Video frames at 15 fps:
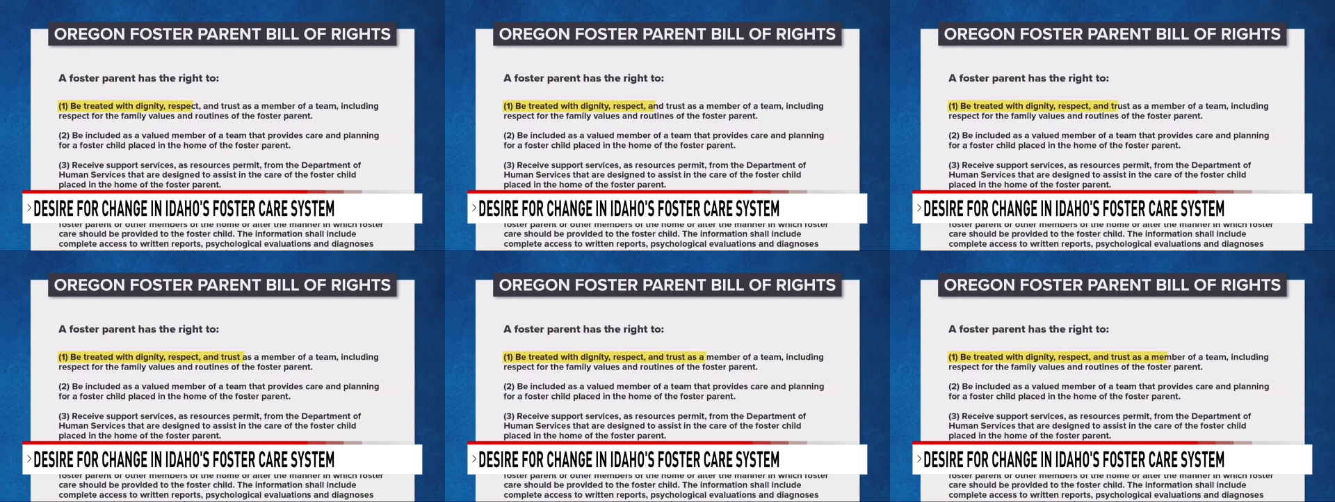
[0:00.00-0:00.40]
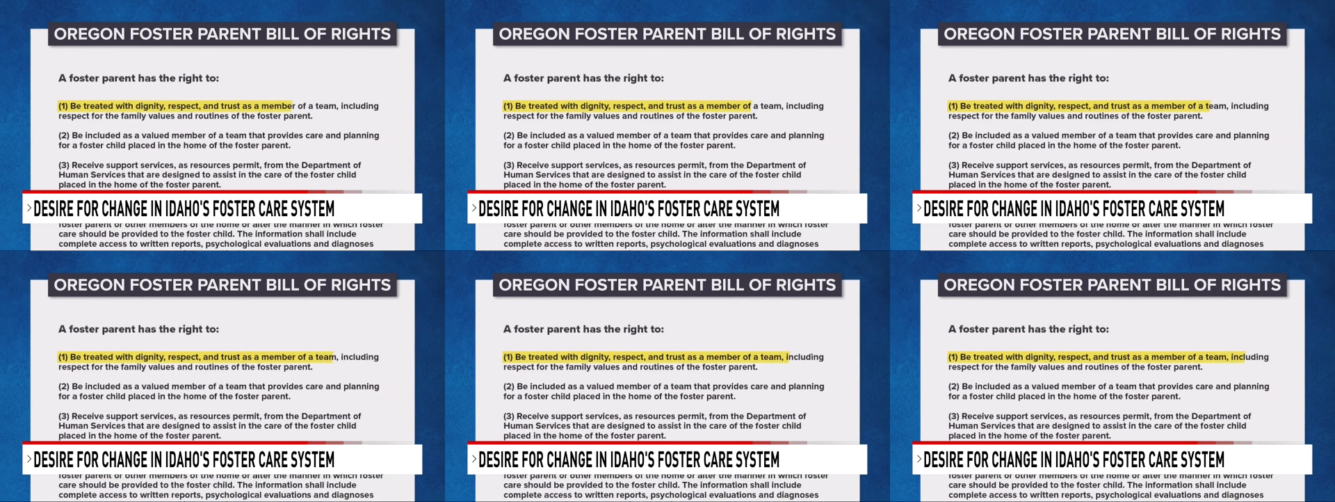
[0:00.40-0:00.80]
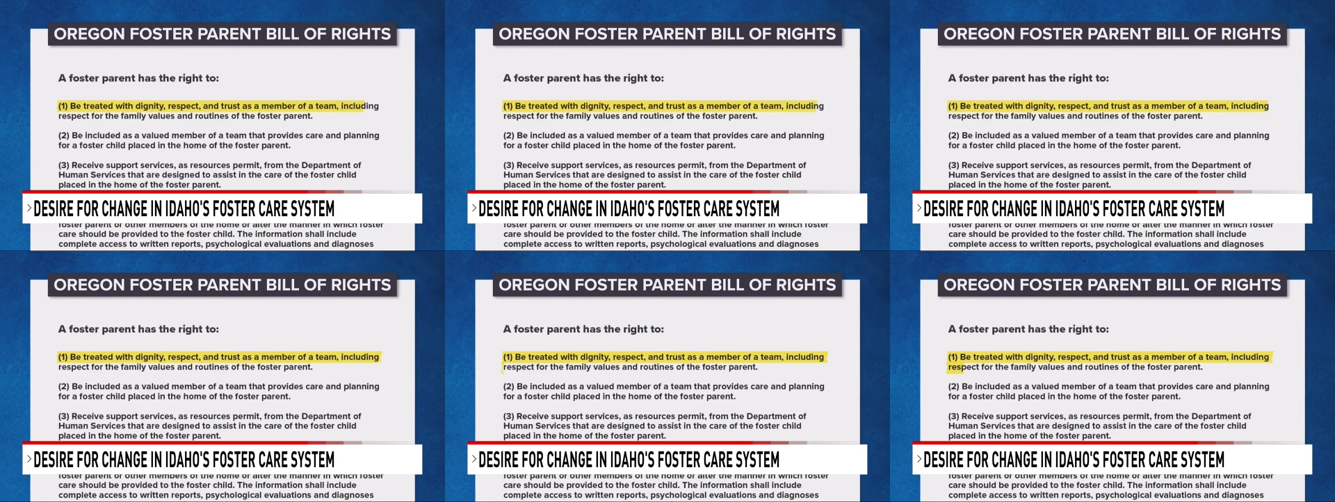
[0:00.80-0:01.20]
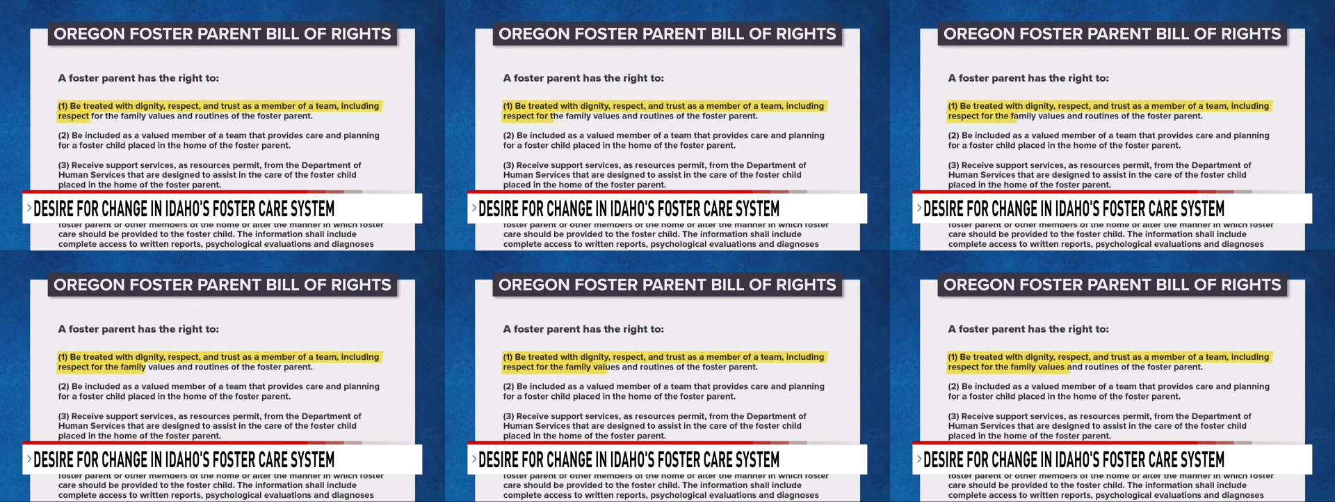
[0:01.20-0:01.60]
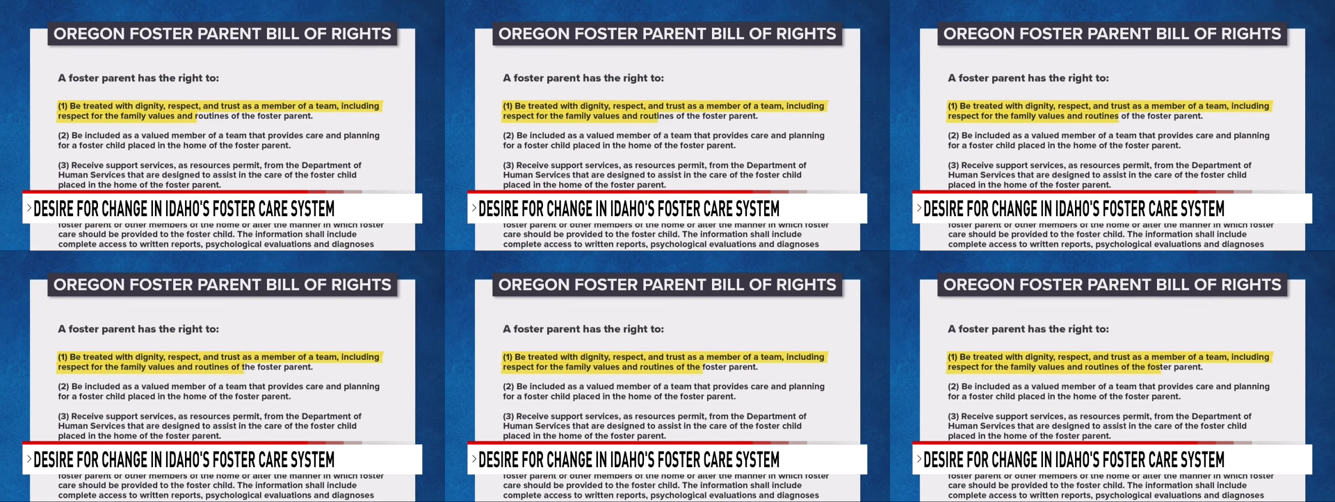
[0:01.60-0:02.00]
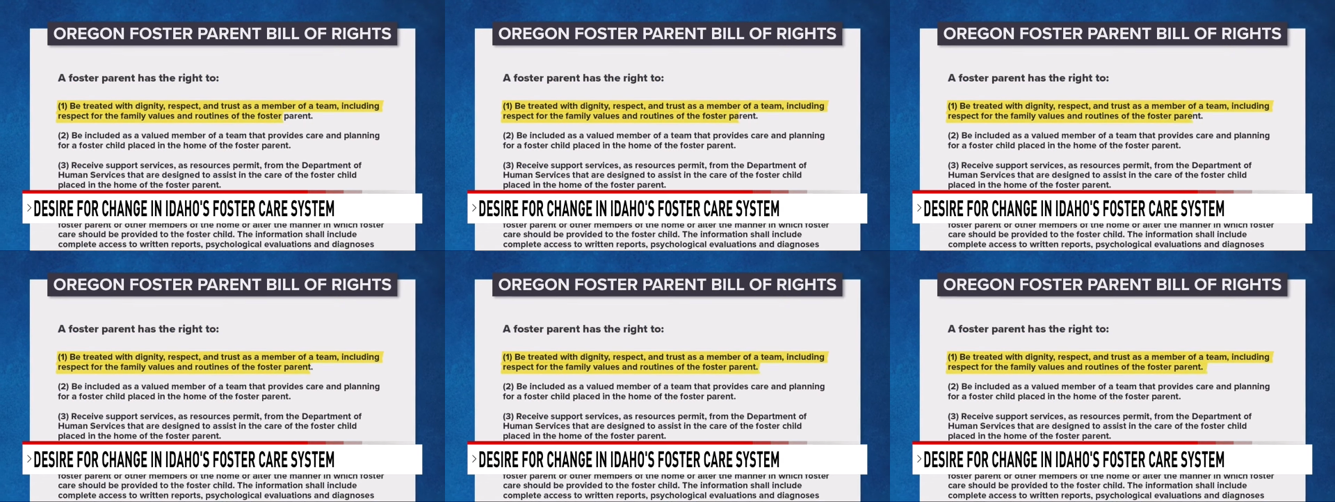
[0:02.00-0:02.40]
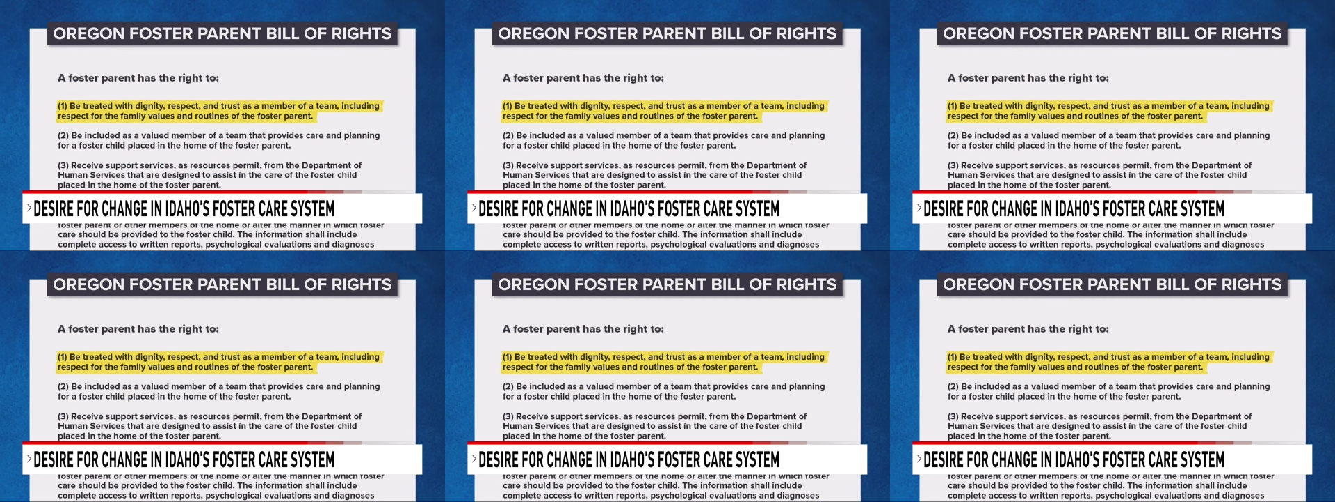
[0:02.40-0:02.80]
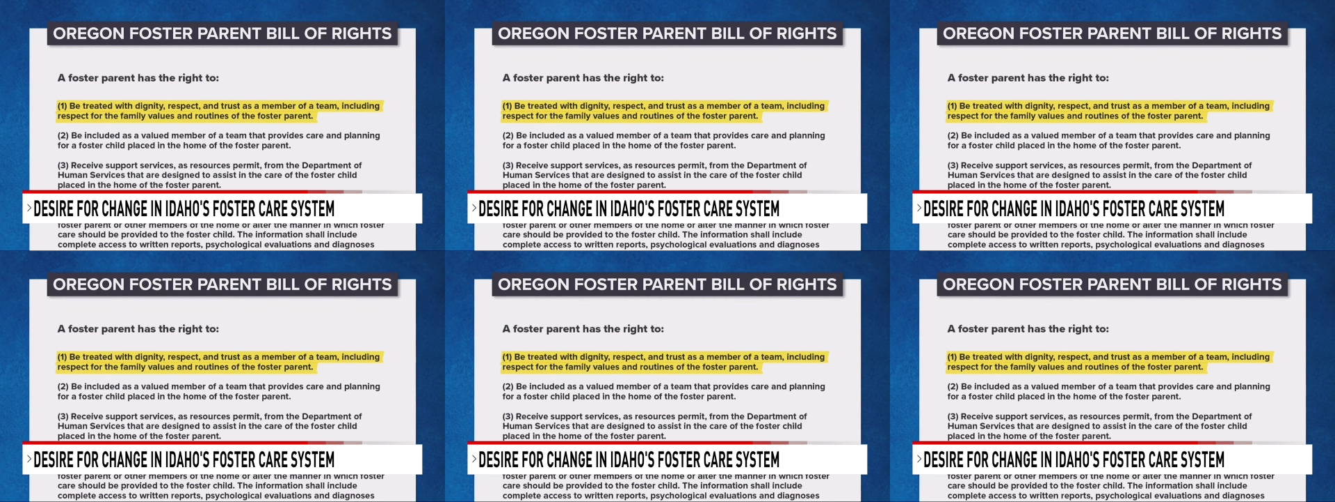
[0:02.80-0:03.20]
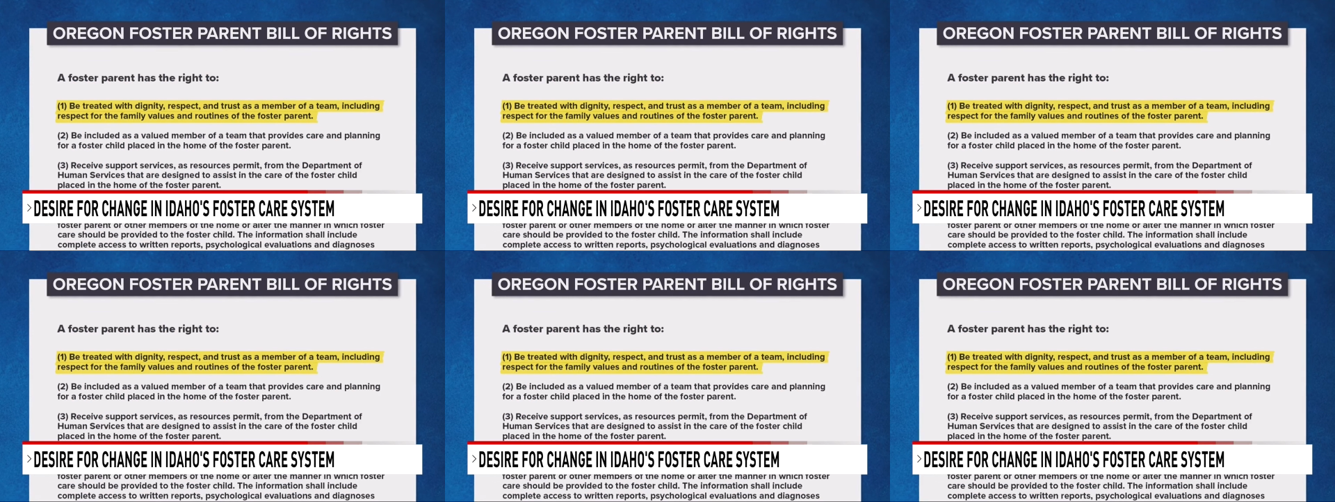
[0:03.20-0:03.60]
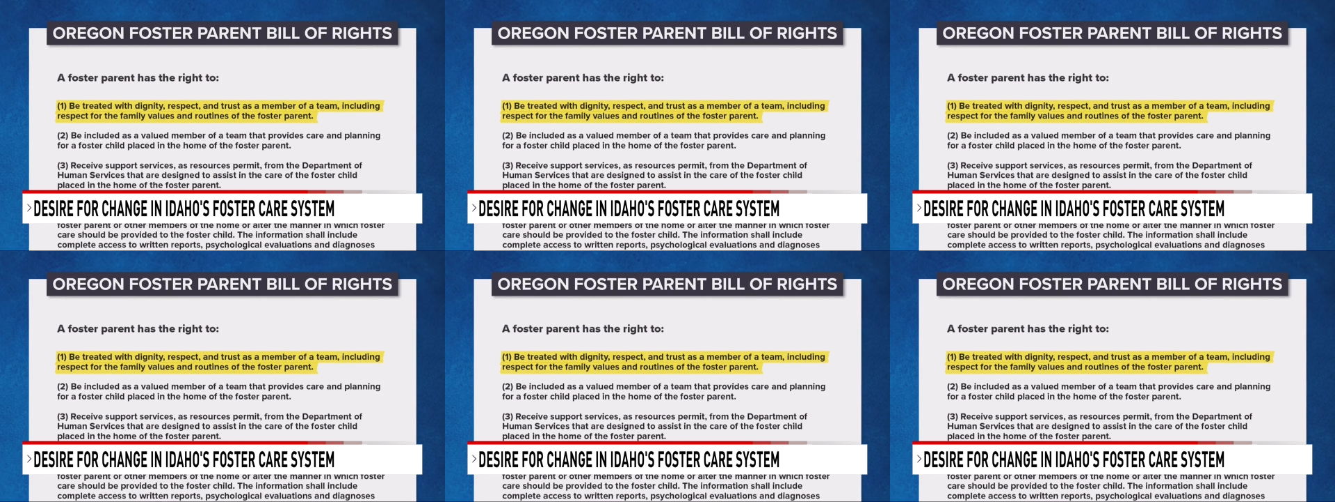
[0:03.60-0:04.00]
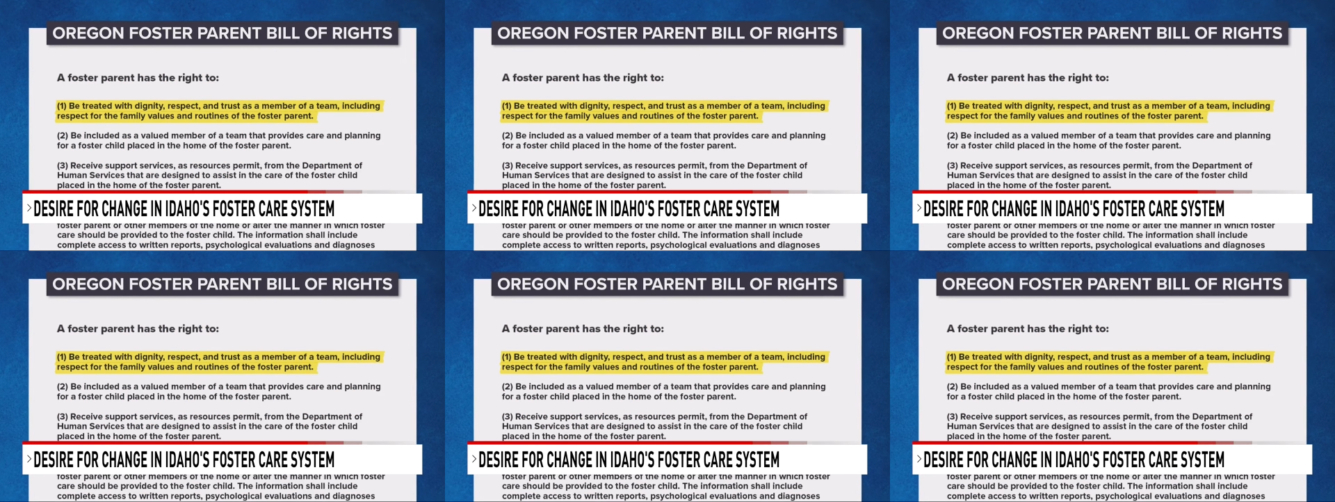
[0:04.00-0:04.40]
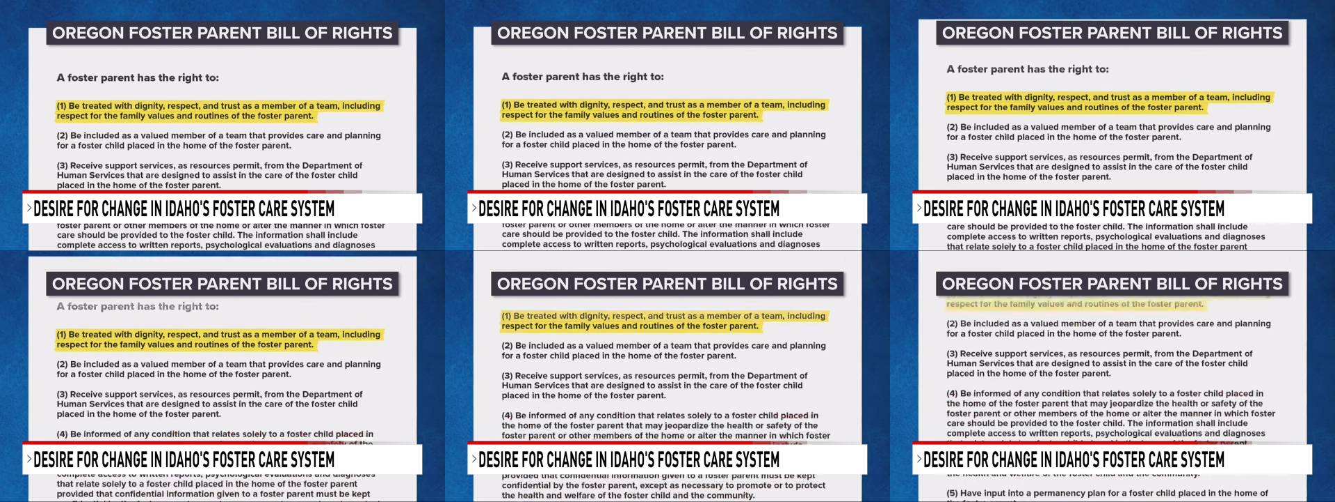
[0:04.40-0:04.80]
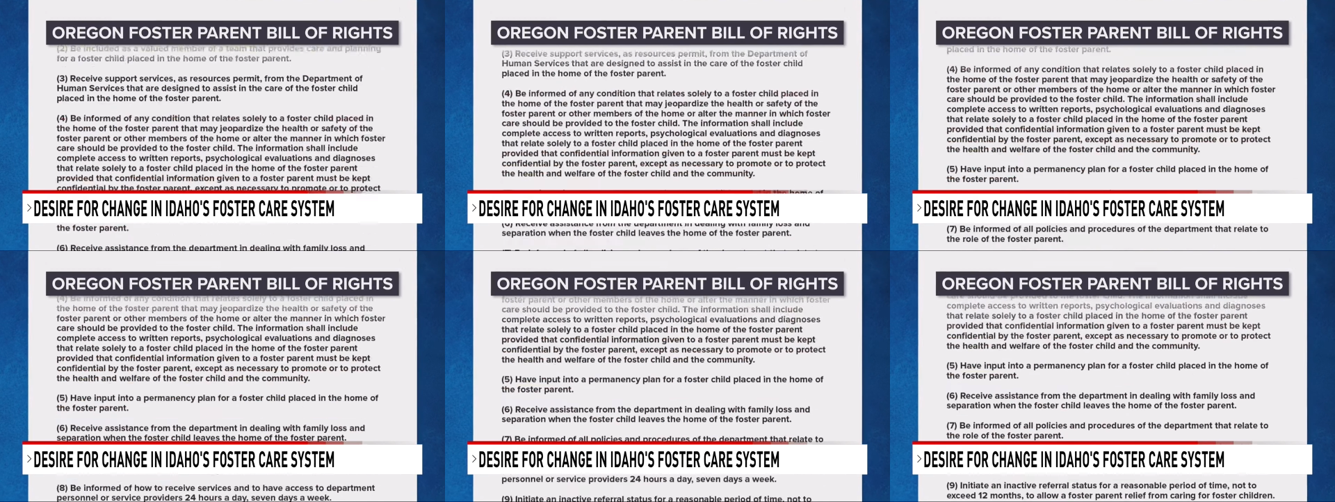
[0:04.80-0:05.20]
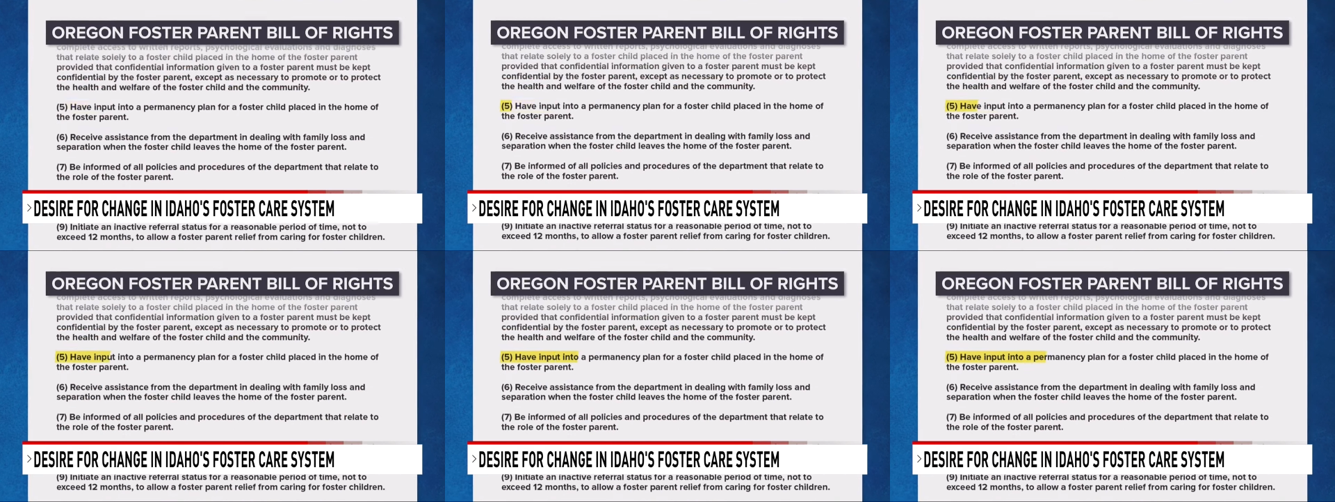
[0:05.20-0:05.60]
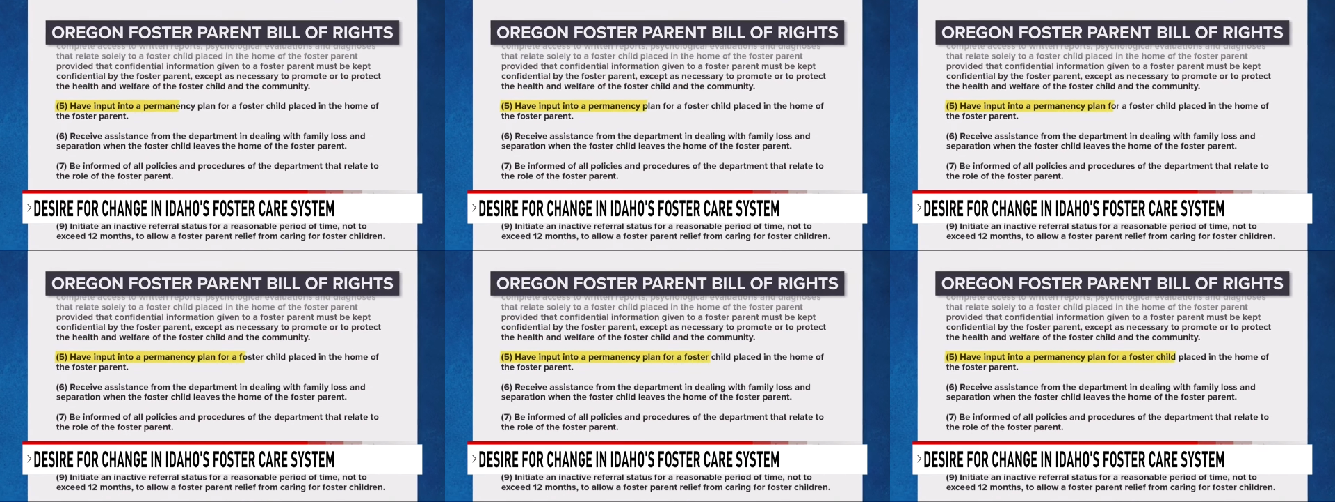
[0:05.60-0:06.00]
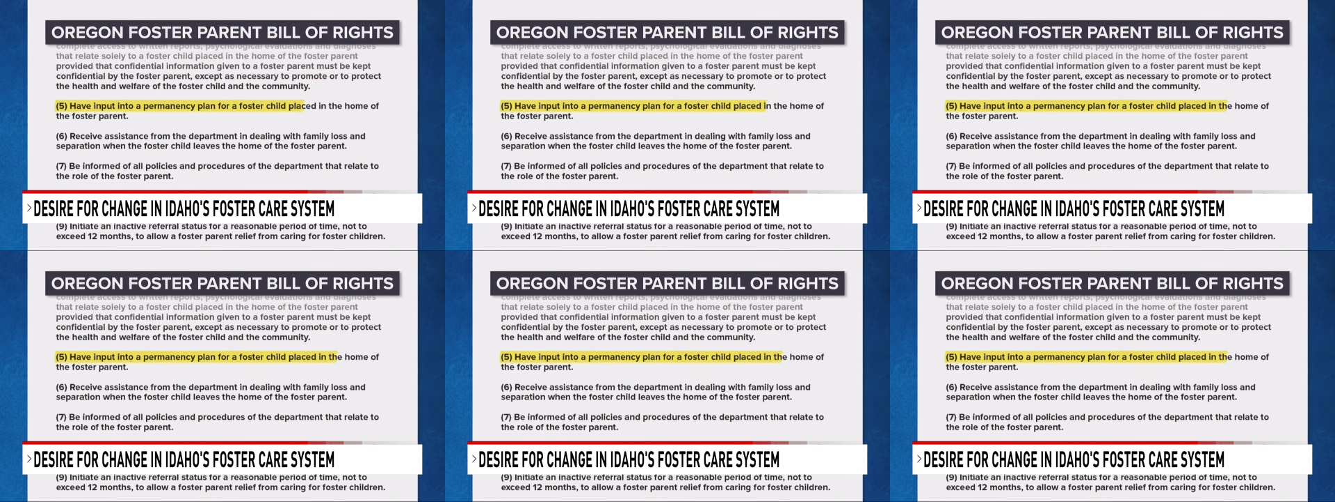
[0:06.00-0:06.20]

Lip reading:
[unreadable: no face in view]